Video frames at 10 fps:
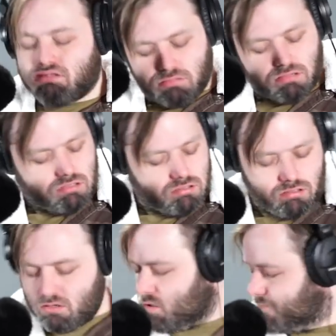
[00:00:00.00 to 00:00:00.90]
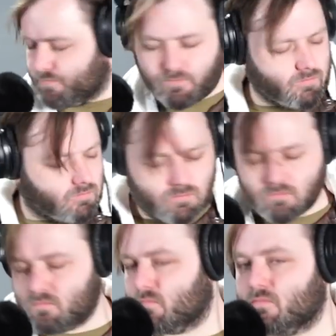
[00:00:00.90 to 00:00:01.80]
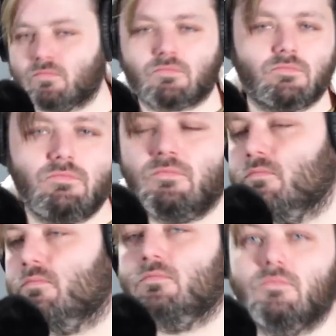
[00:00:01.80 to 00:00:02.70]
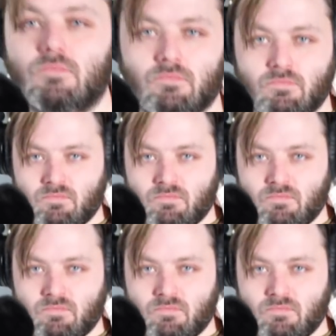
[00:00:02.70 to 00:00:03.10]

off the players while you watch at home. And I make you smell that